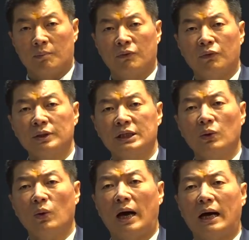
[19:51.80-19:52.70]
Before,
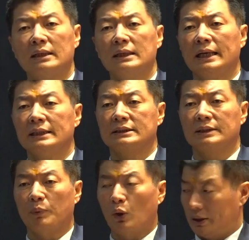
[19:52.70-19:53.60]
there were hardly any
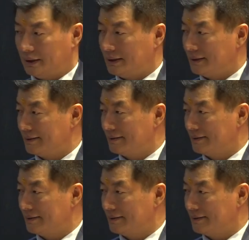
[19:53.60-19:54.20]
sepoys.